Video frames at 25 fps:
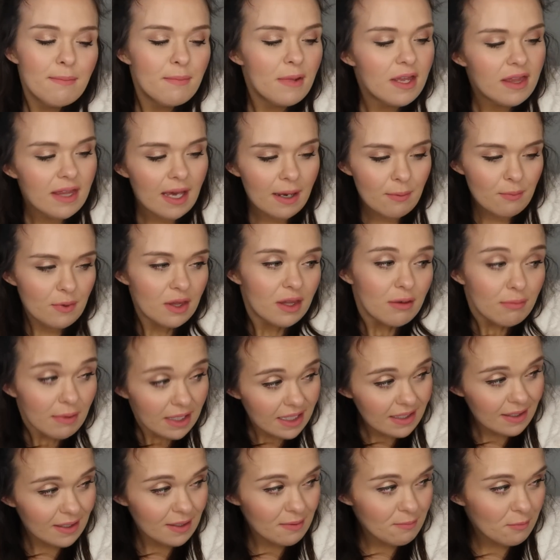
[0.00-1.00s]
But then with the
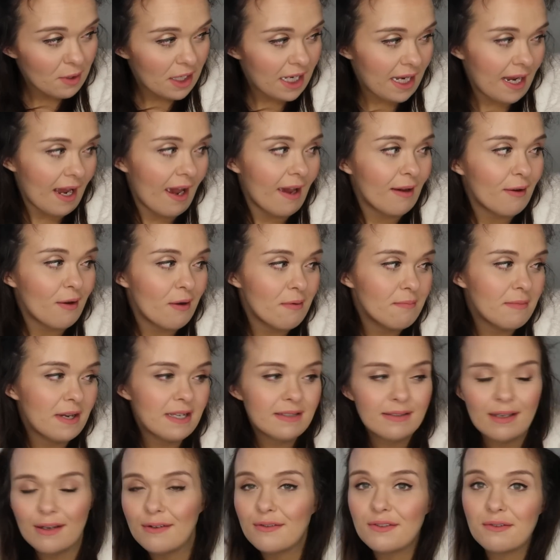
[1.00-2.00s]
rest of the money I got
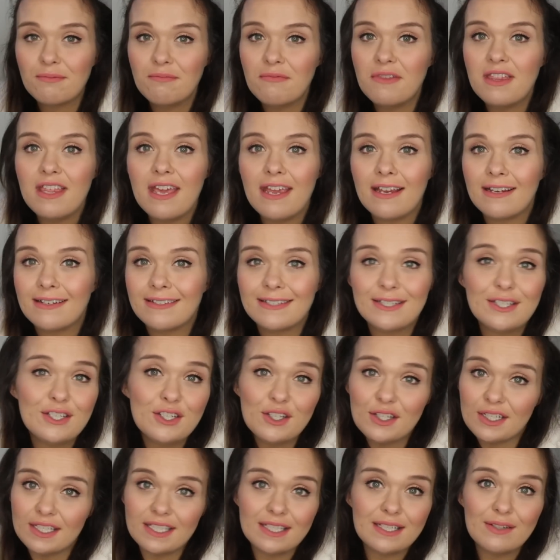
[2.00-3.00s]
myself some things
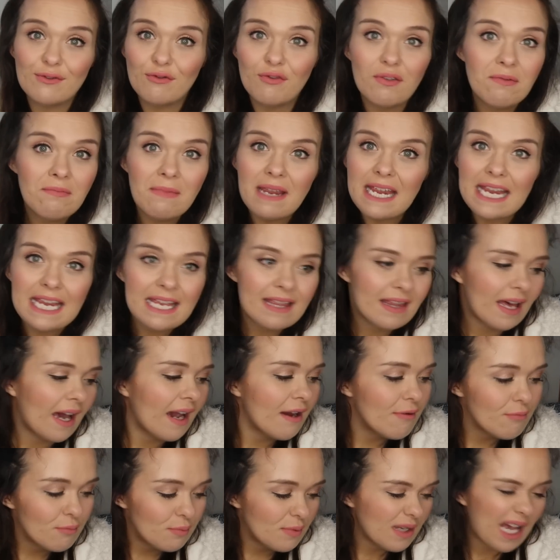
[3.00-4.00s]
just for me that
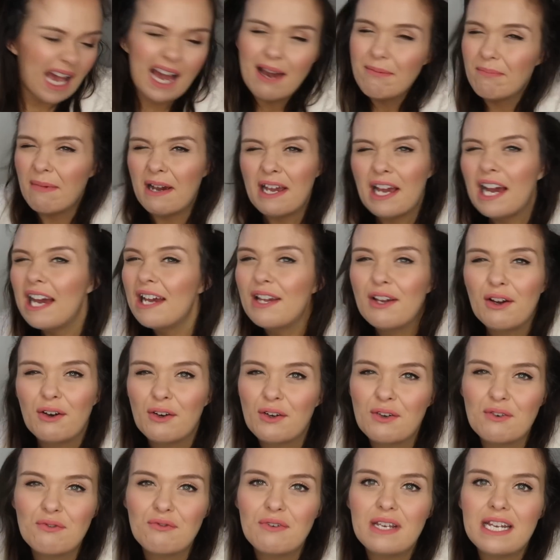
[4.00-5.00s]
I had my eye
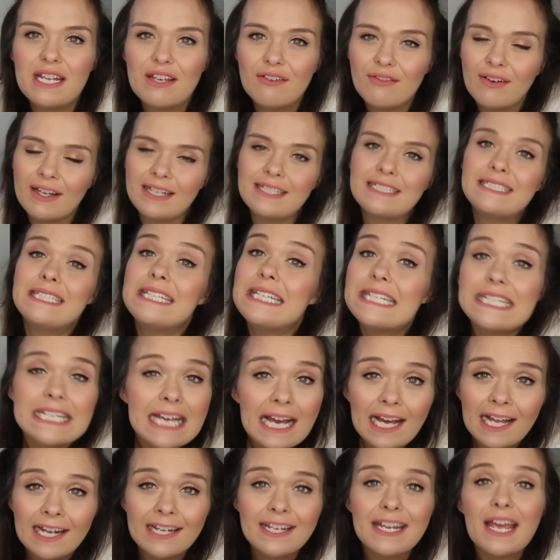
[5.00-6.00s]
on or really fancied,
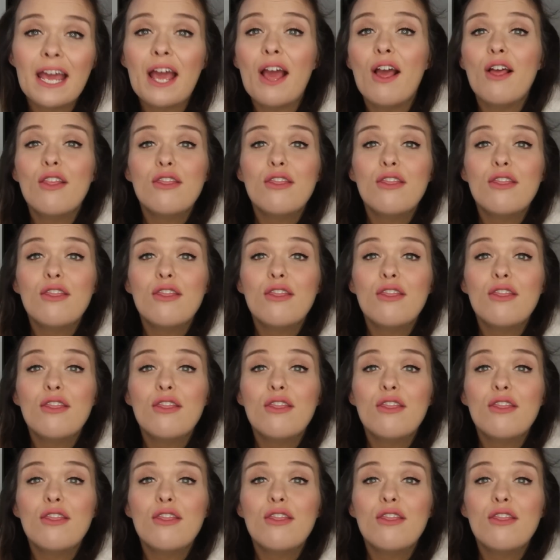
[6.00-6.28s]
and